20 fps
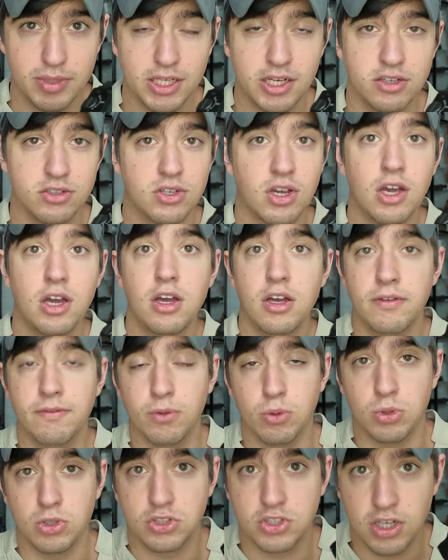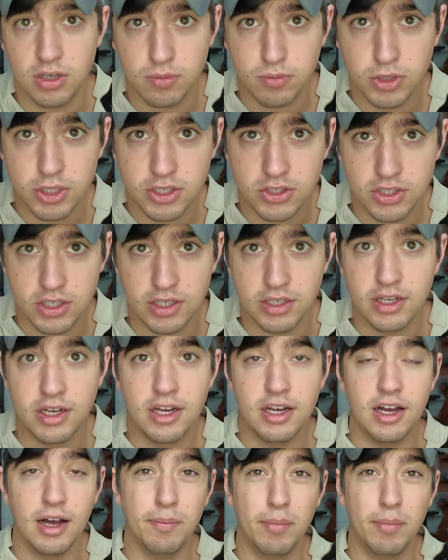because for some reason,